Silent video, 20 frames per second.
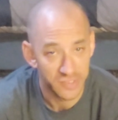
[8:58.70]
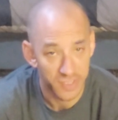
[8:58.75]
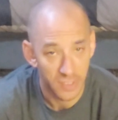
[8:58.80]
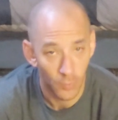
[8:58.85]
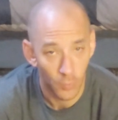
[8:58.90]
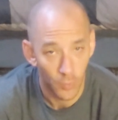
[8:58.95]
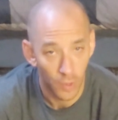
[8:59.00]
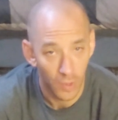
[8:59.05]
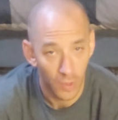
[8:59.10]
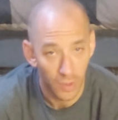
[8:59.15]

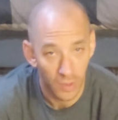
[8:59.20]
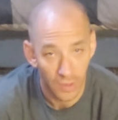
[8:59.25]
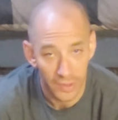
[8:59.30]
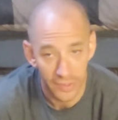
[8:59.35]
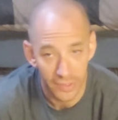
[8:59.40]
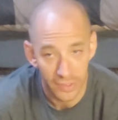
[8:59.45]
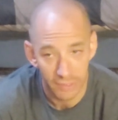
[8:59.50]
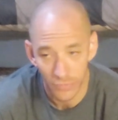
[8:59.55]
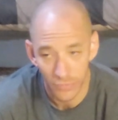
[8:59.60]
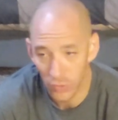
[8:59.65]
somewhere
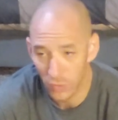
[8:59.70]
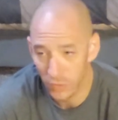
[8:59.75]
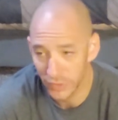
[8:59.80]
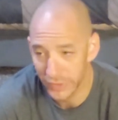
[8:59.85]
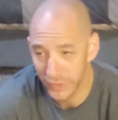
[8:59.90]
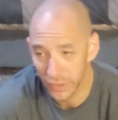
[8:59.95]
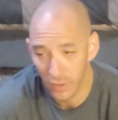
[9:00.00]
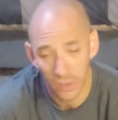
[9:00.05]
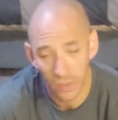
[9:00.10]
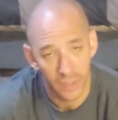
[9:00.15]
hunting mule
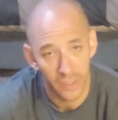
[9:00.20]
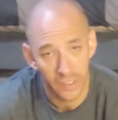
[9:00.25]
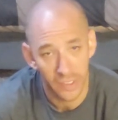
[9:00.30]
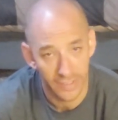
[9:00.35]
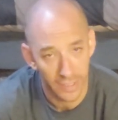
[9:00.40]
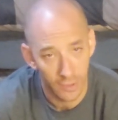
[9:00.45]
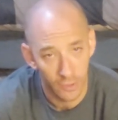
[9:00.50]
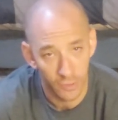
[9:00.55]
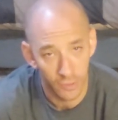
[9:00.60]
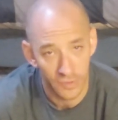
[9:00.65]
deer,
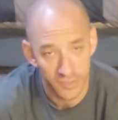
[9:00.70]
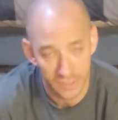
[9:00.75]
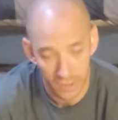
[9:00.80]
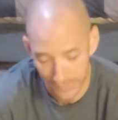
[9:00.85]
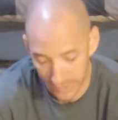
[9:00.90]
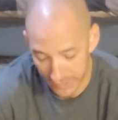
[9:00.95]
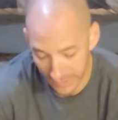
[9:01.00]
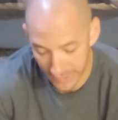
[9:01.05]
hunting elk or something